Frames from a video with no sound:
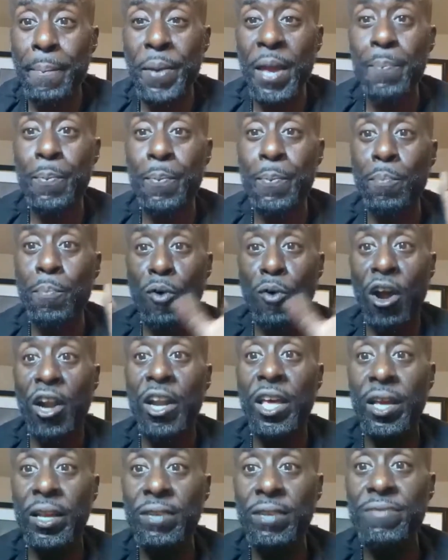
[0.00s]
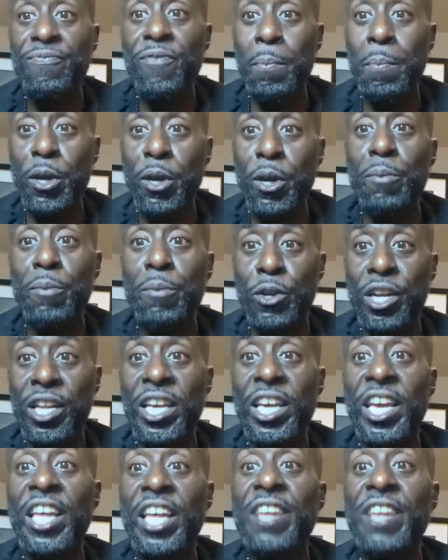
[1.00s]
people brought in from the
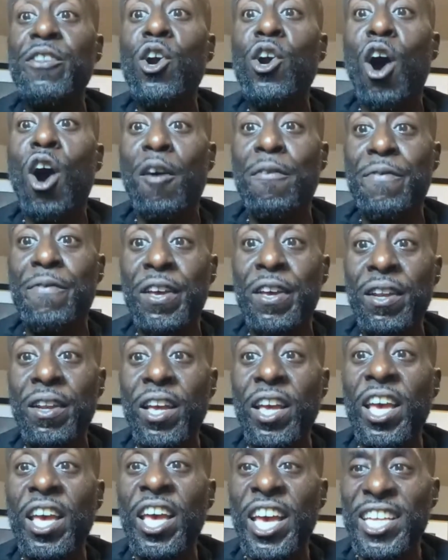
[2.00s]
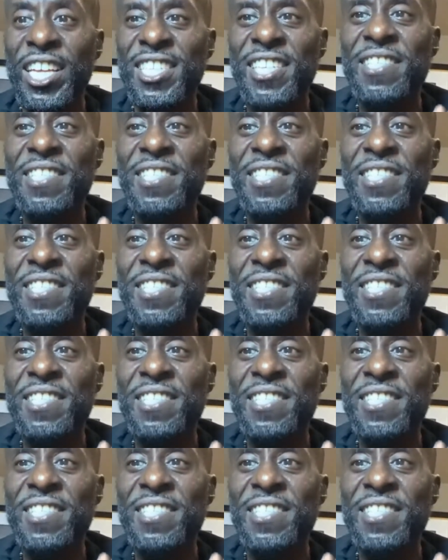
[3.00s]
community, in the coffin to